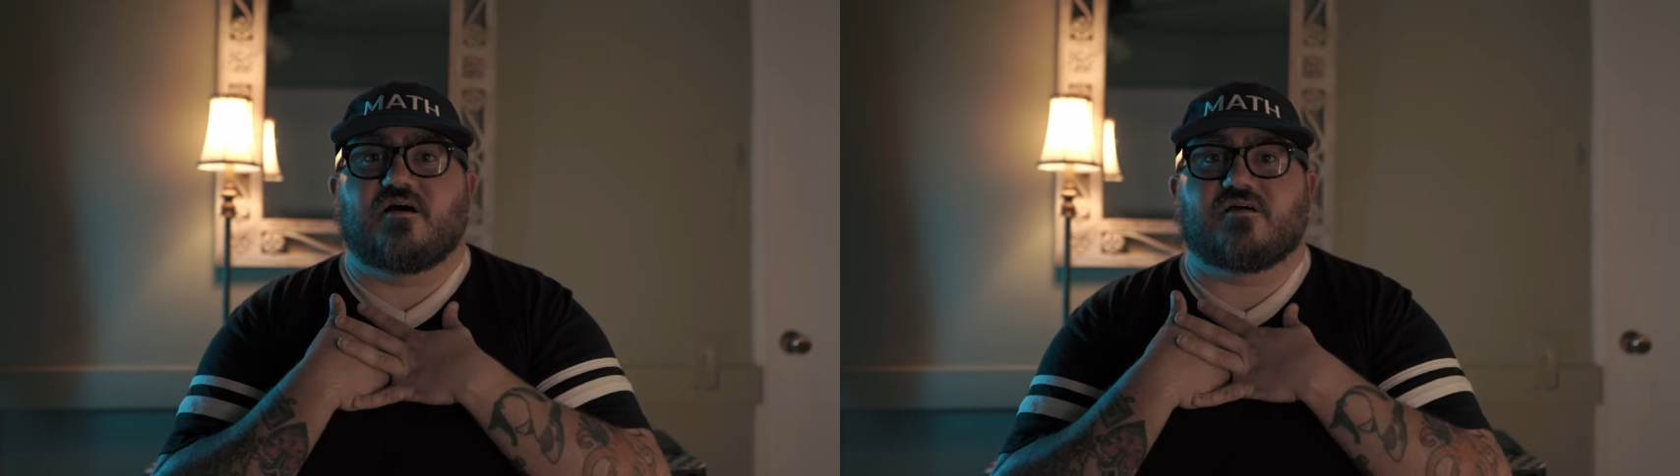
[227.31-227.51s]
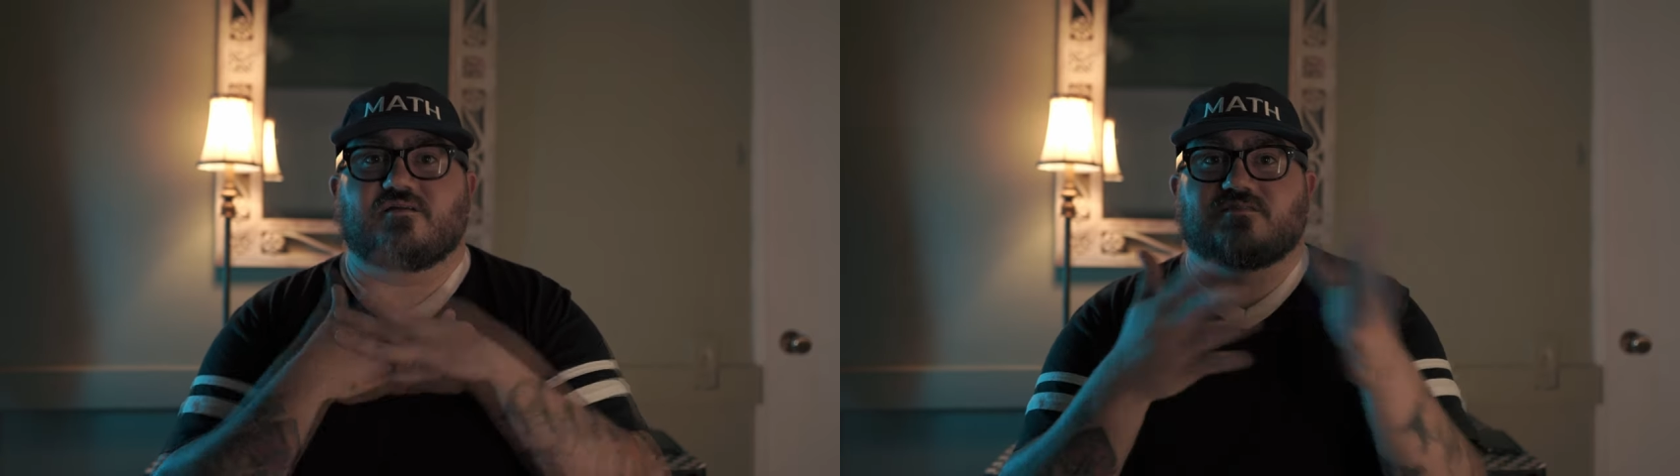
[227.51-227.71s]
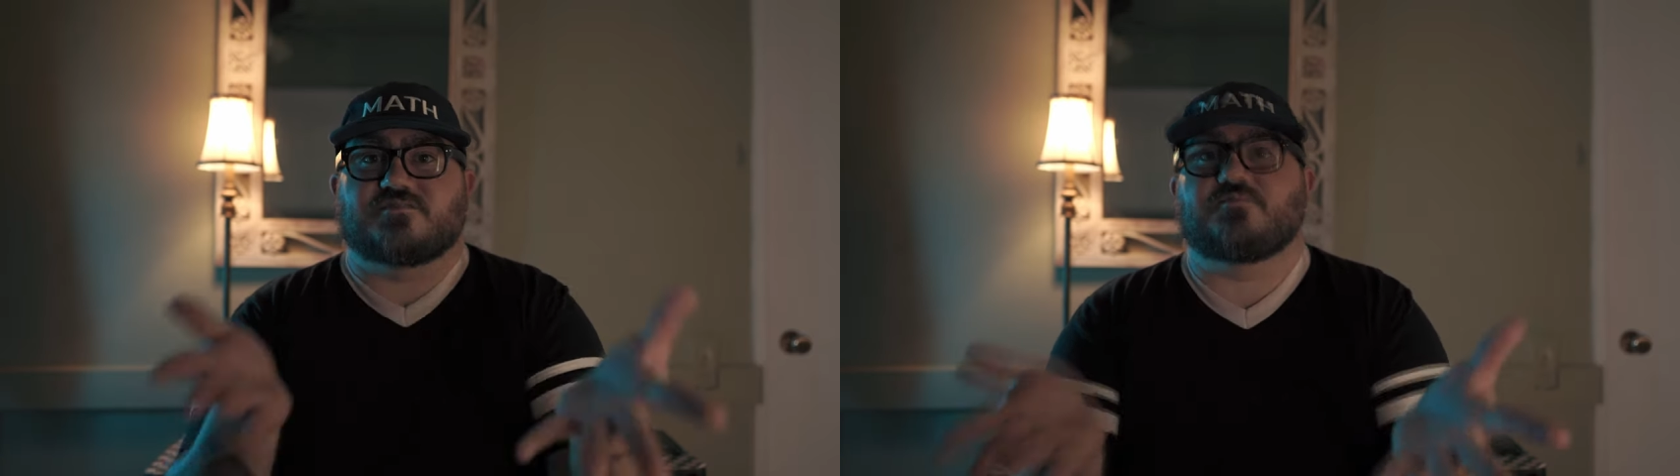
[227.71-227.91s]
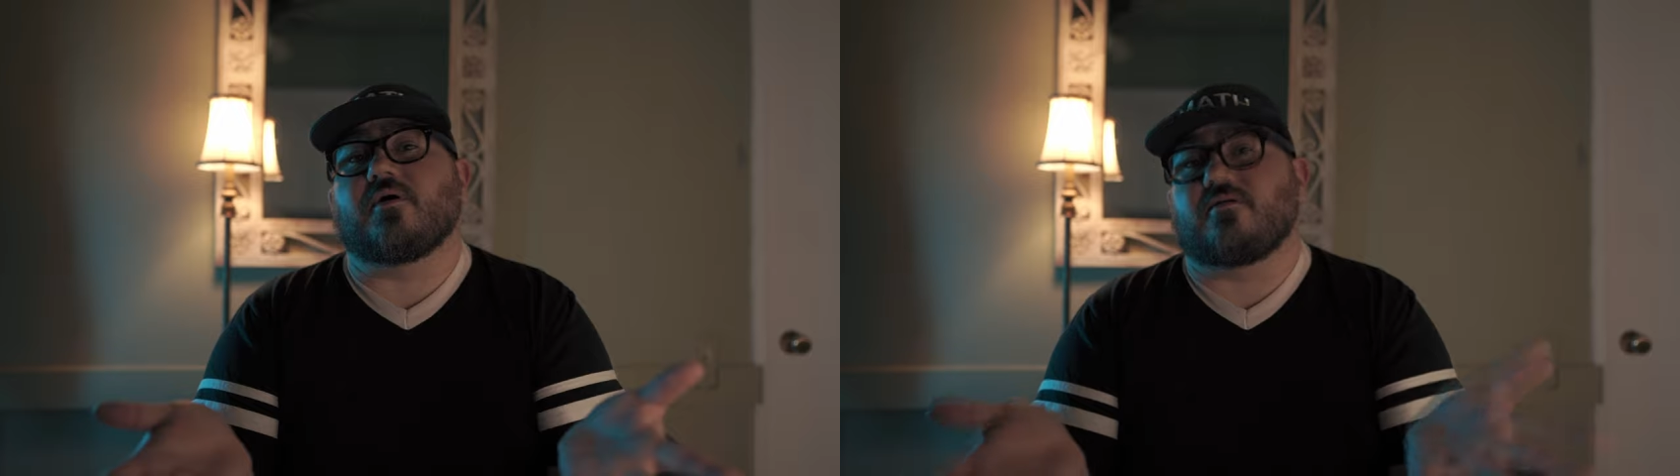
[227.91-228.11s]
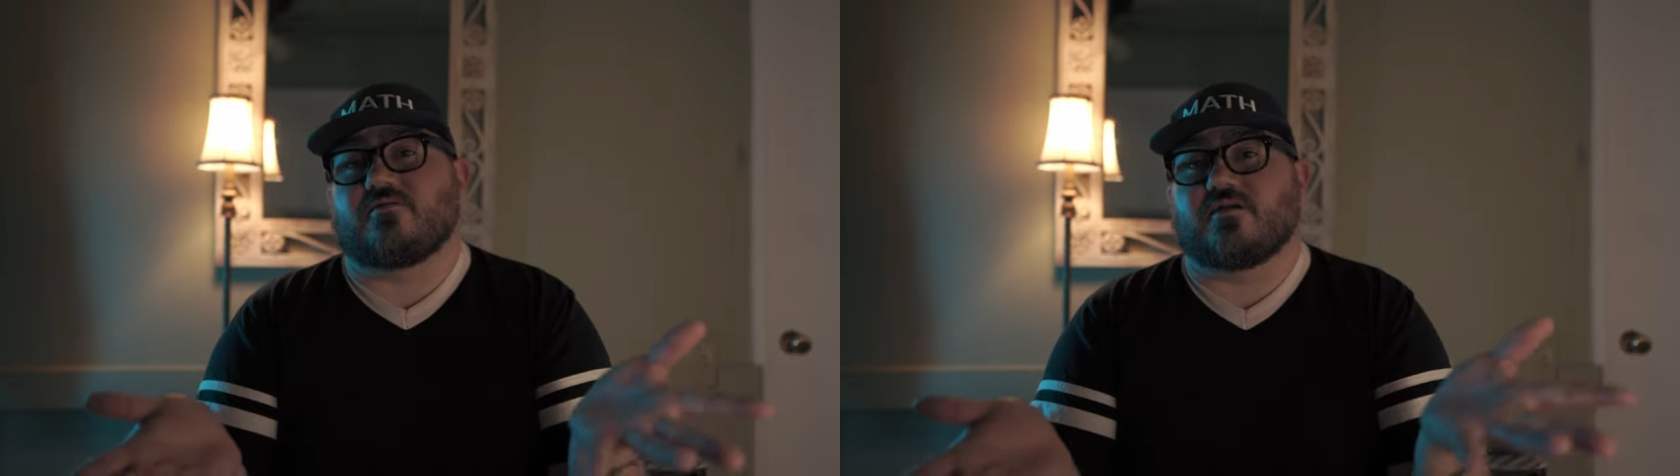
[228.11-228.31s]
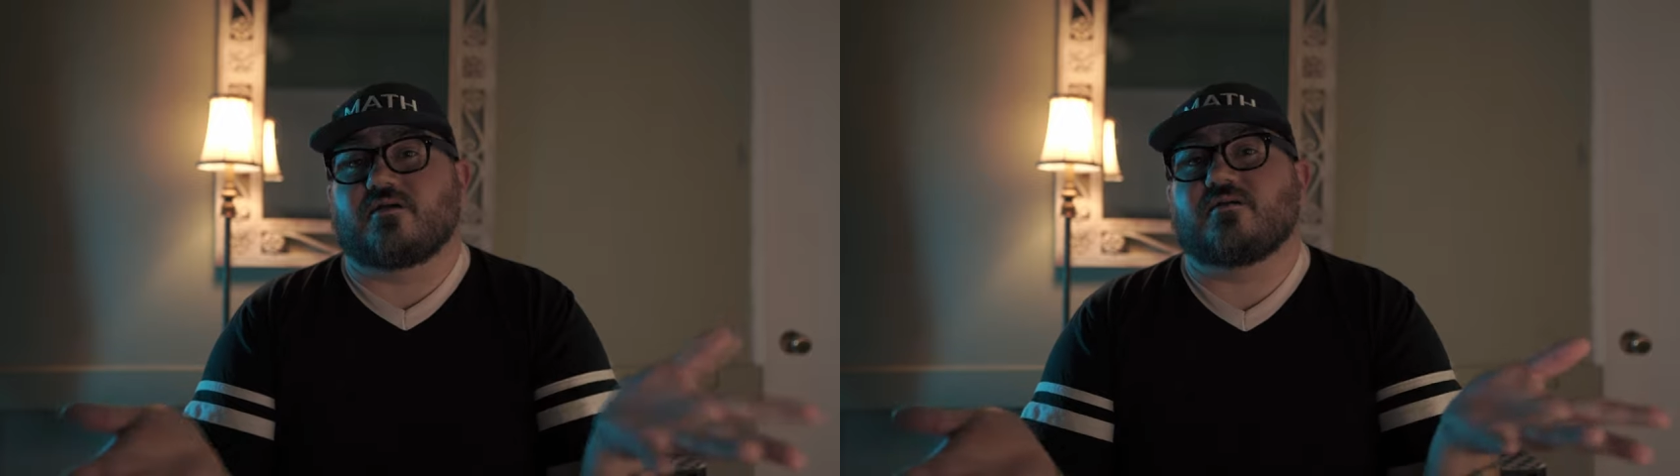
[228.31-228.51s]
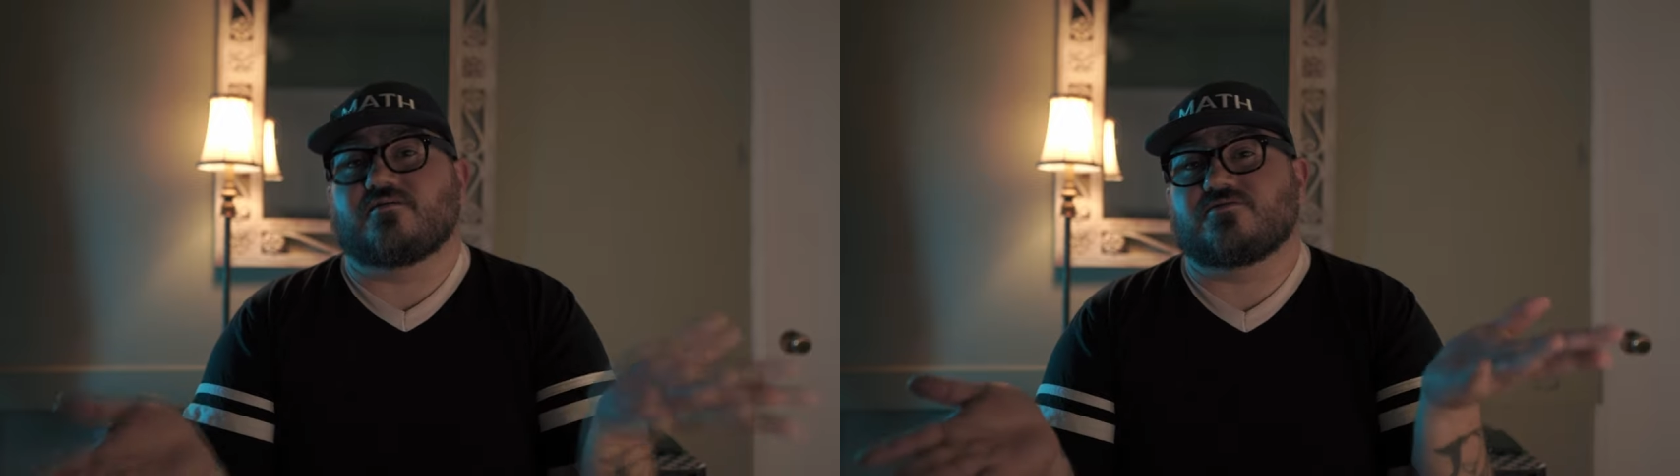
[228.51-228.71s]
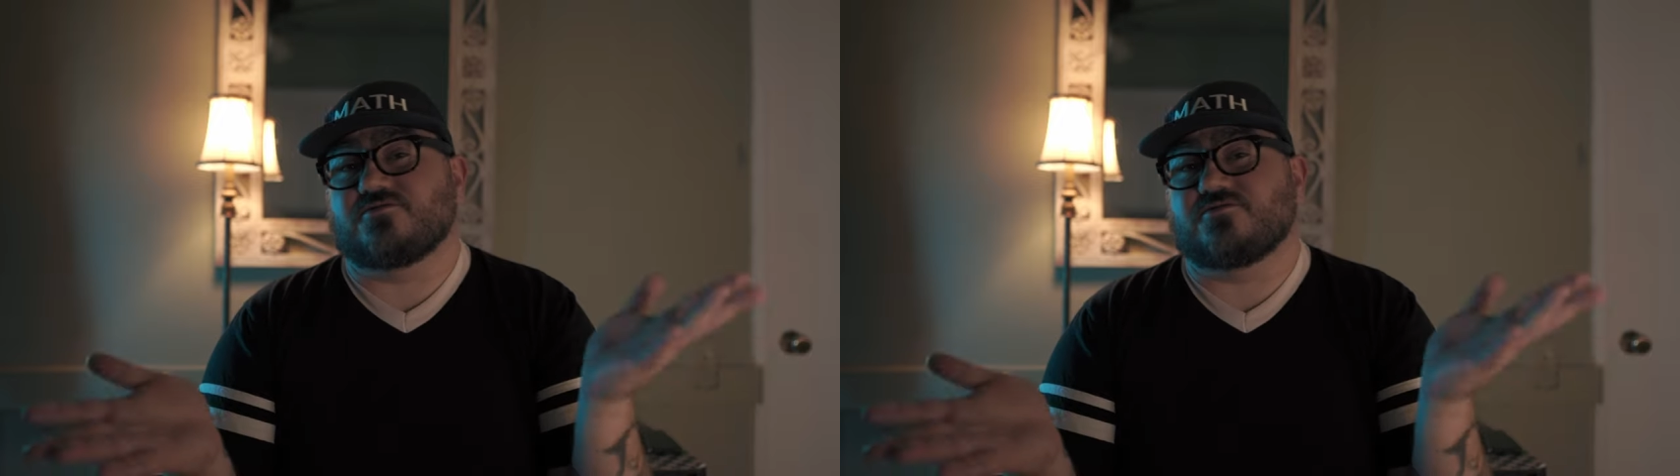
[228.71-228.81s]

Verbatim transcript: uh, inspiring